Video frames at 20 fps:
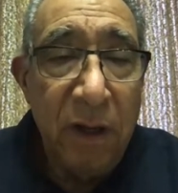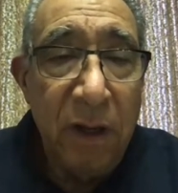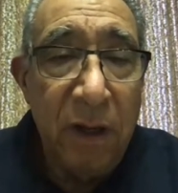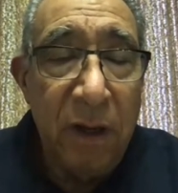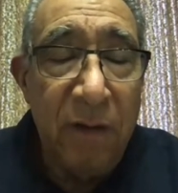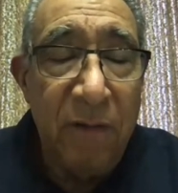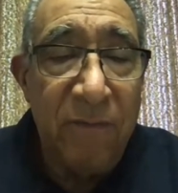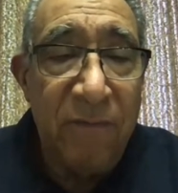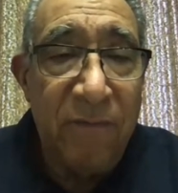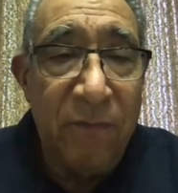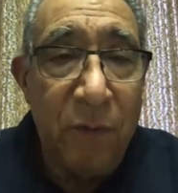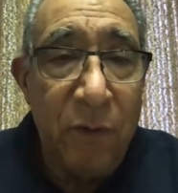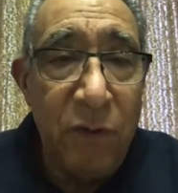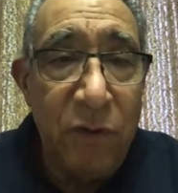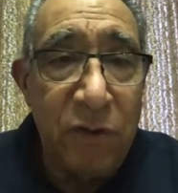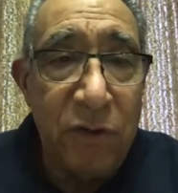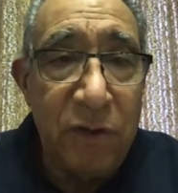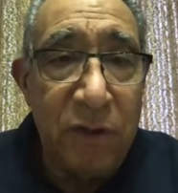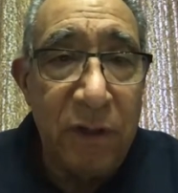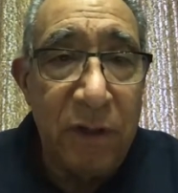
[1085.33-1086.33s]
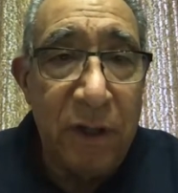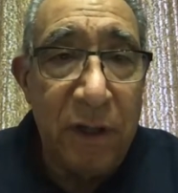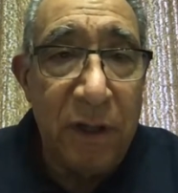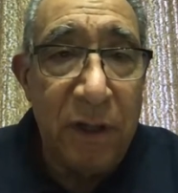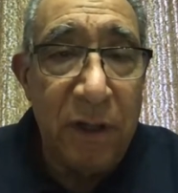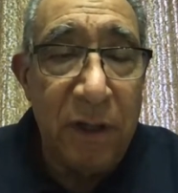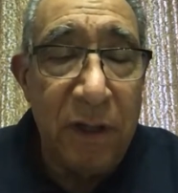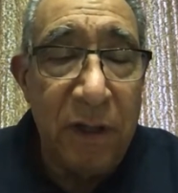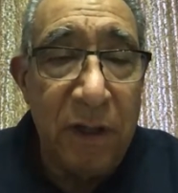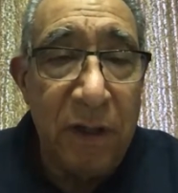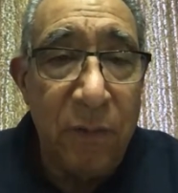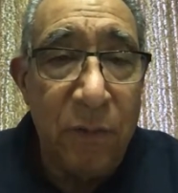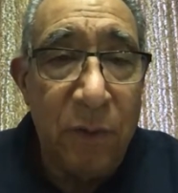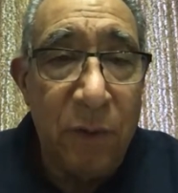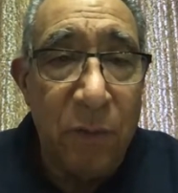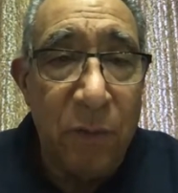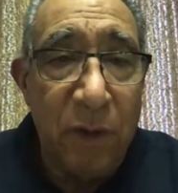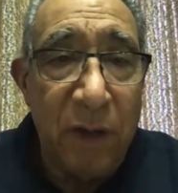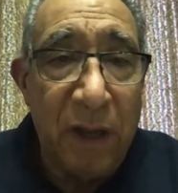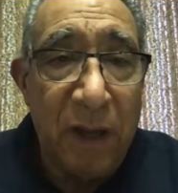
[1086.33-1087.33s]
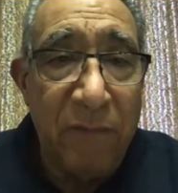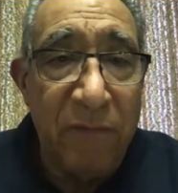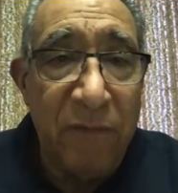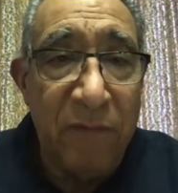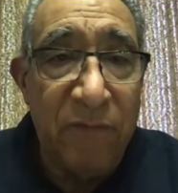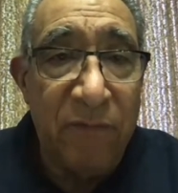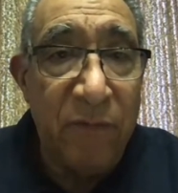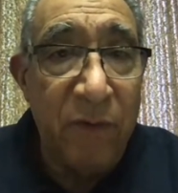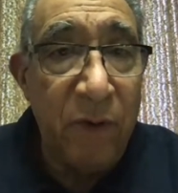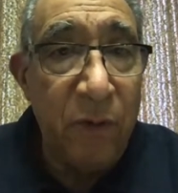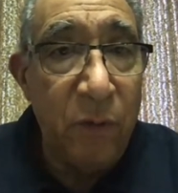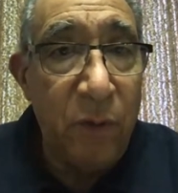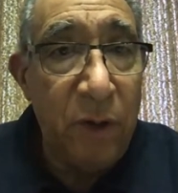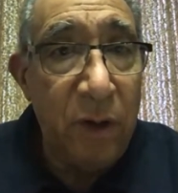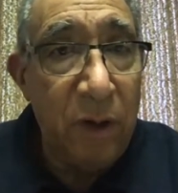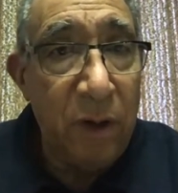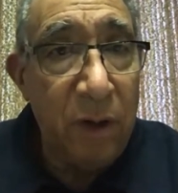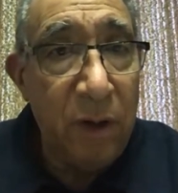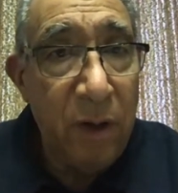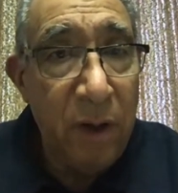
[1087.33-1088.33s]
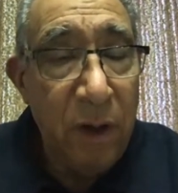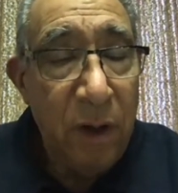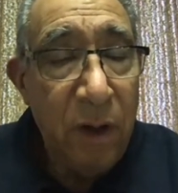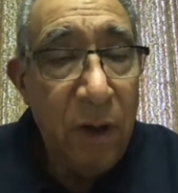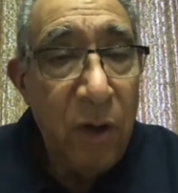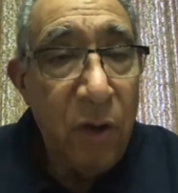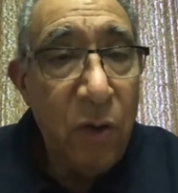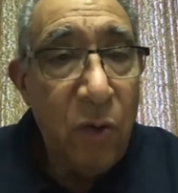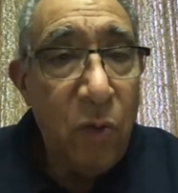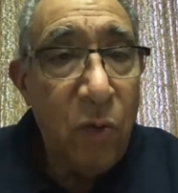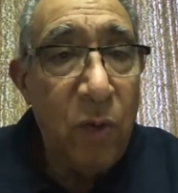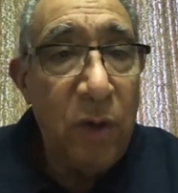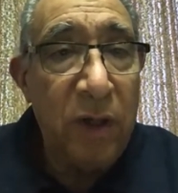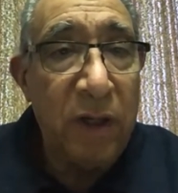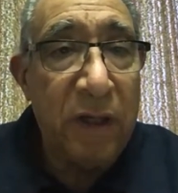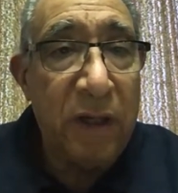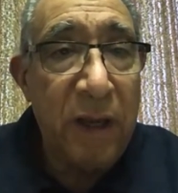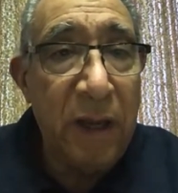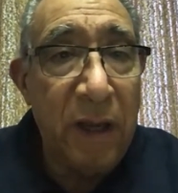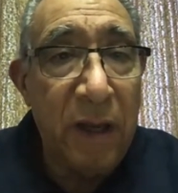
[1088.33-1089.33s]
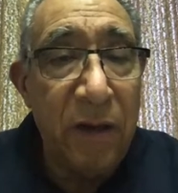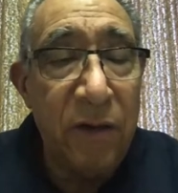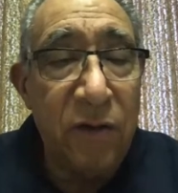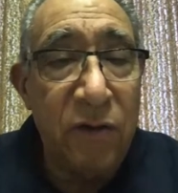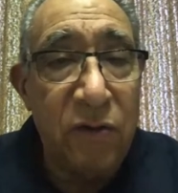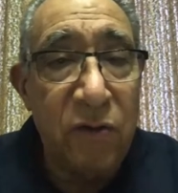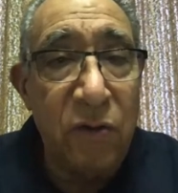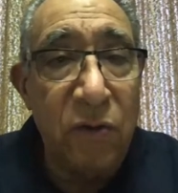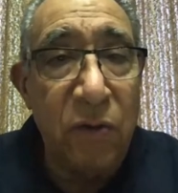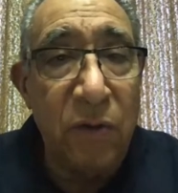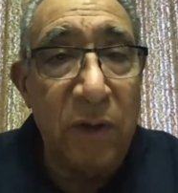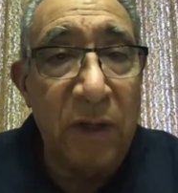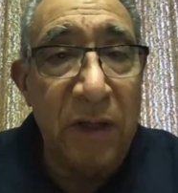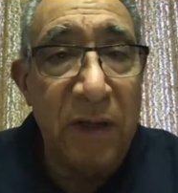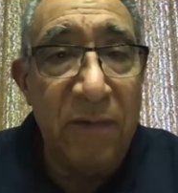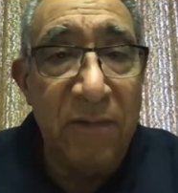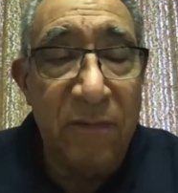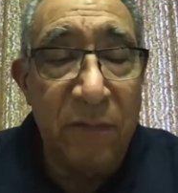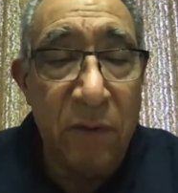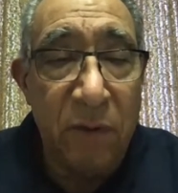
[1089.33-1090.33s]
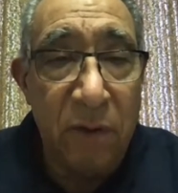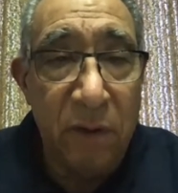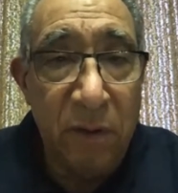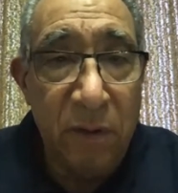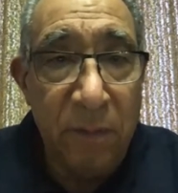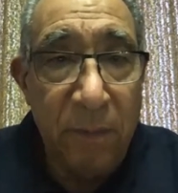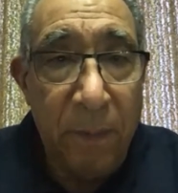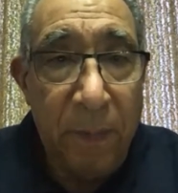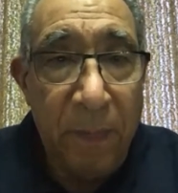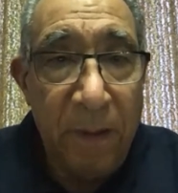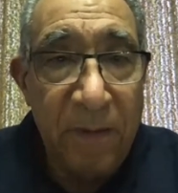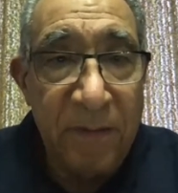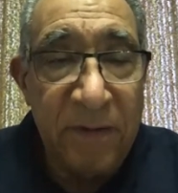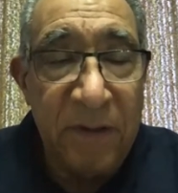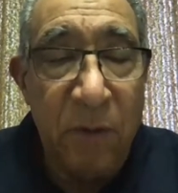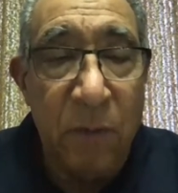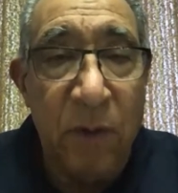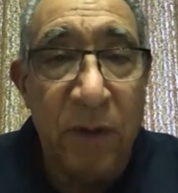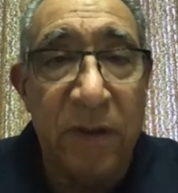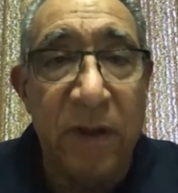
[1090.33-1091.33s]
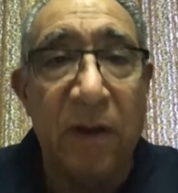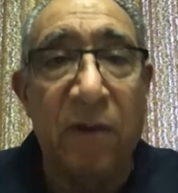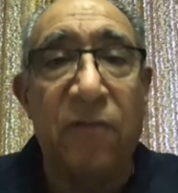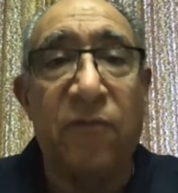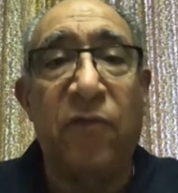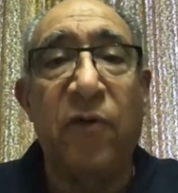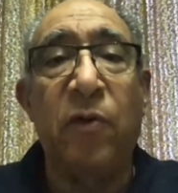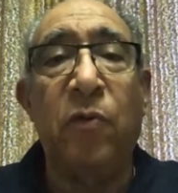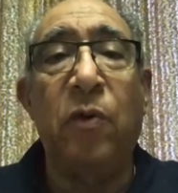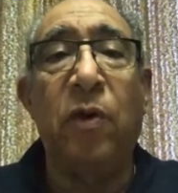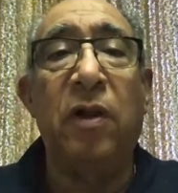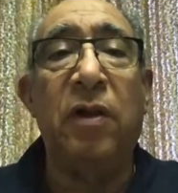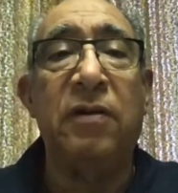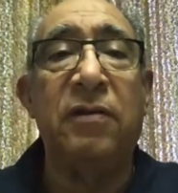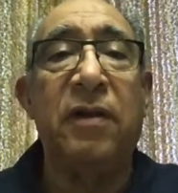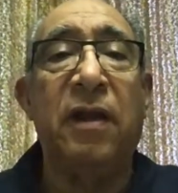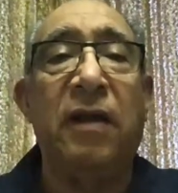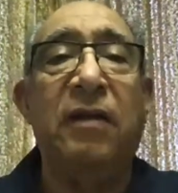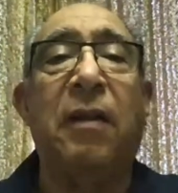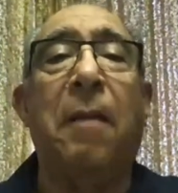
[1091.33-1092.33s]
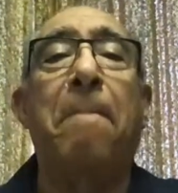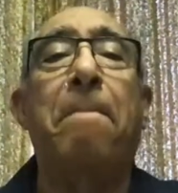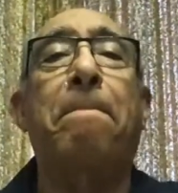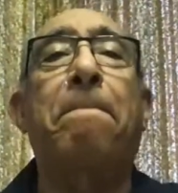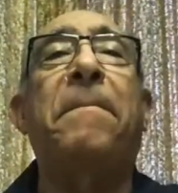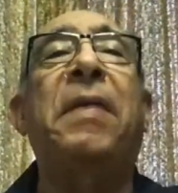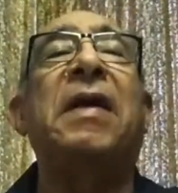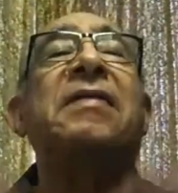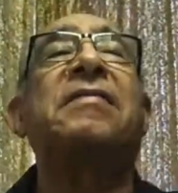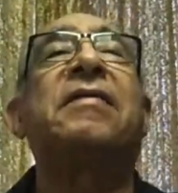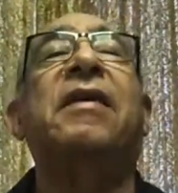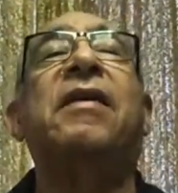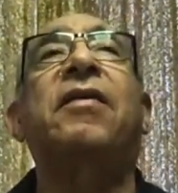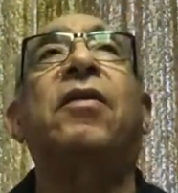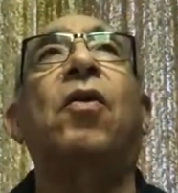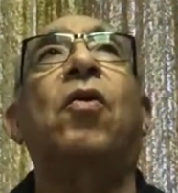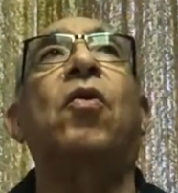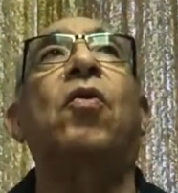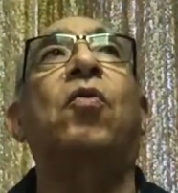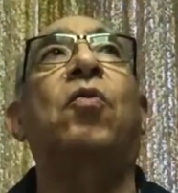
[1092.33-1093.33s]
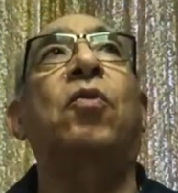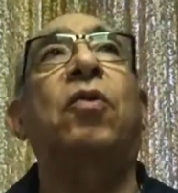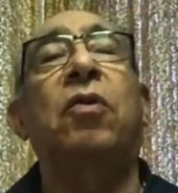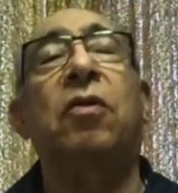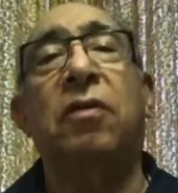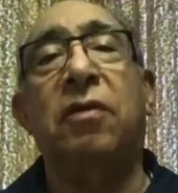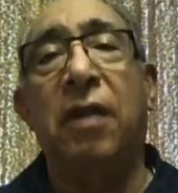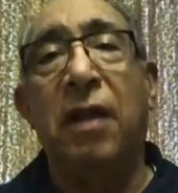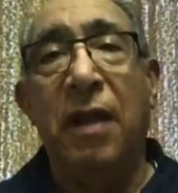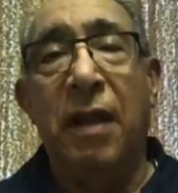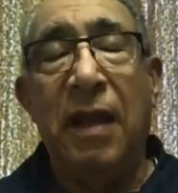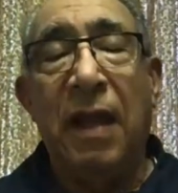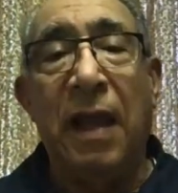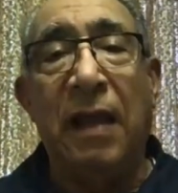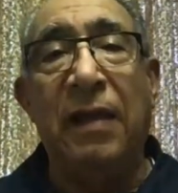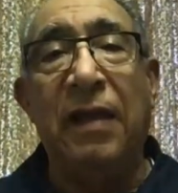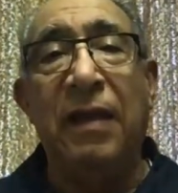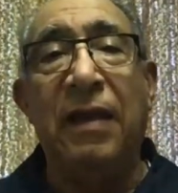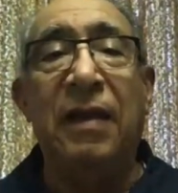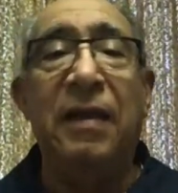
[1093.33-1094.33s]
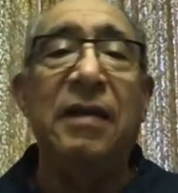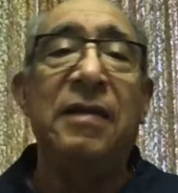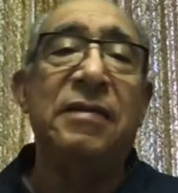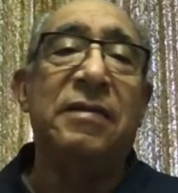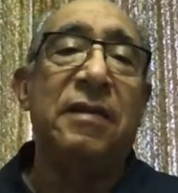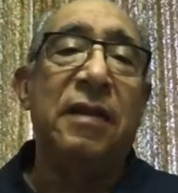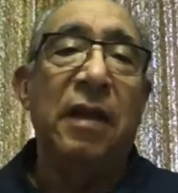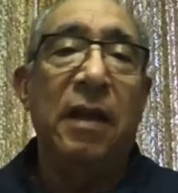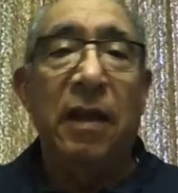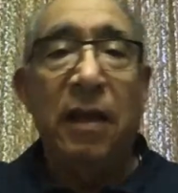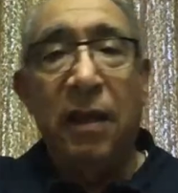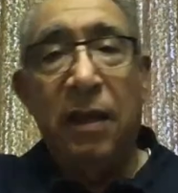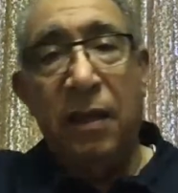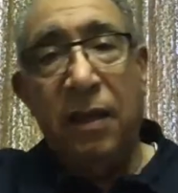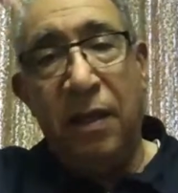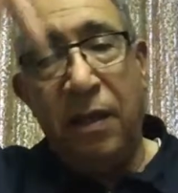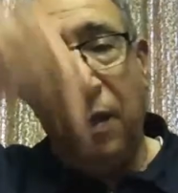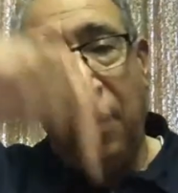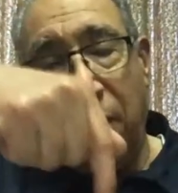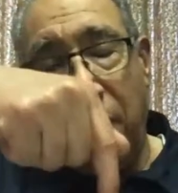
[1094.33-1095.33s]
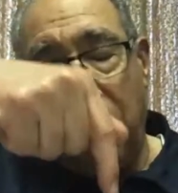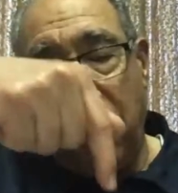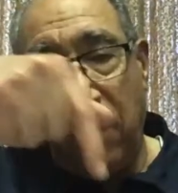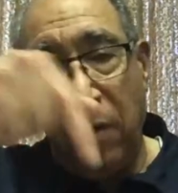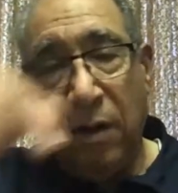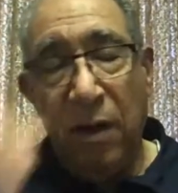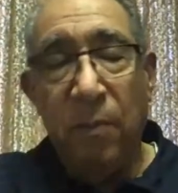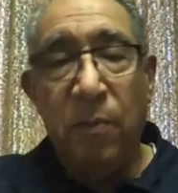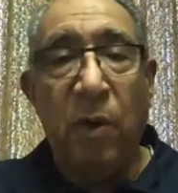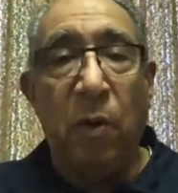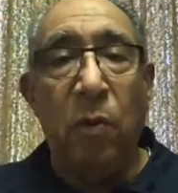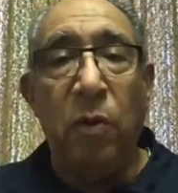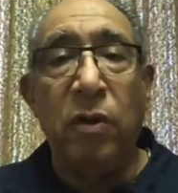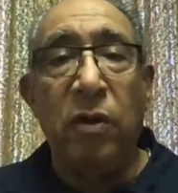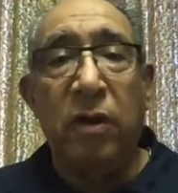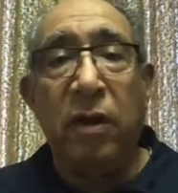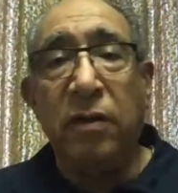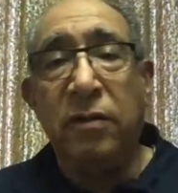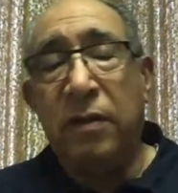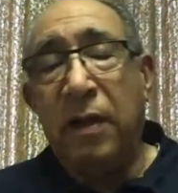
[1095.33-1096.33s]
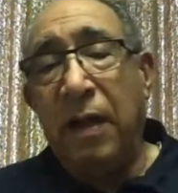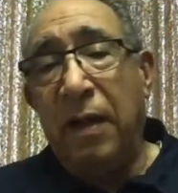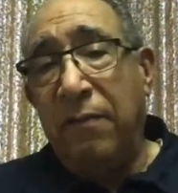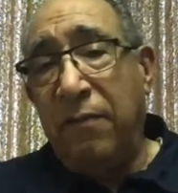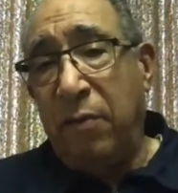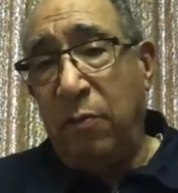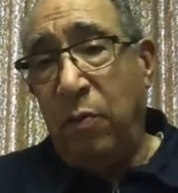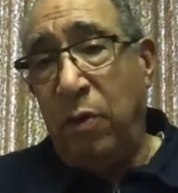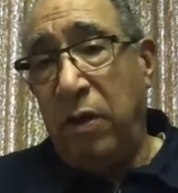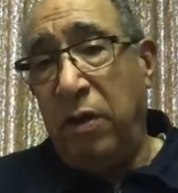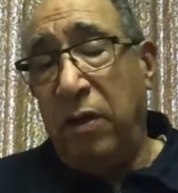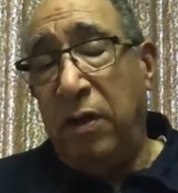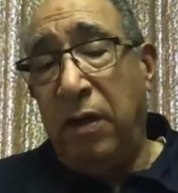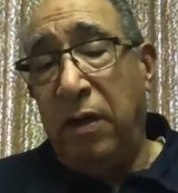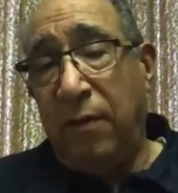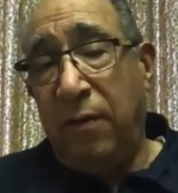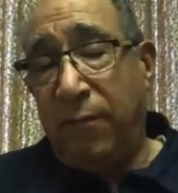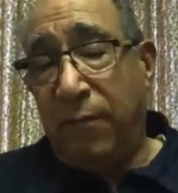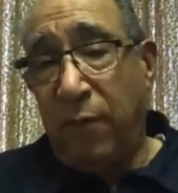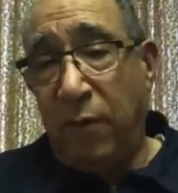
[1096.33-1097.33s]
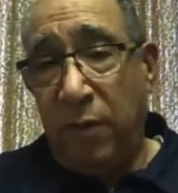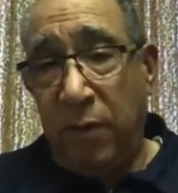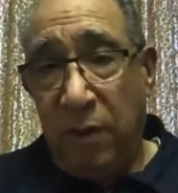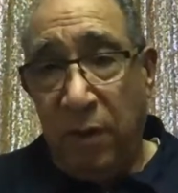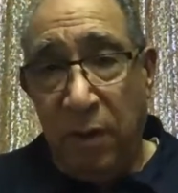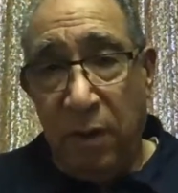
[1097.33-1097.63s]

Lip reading: Unfortunately, when we have a free will, we can do evil. See, we think free will is like the best thing in the whole world, and it is here. But when you get to heaven, what do you need it for?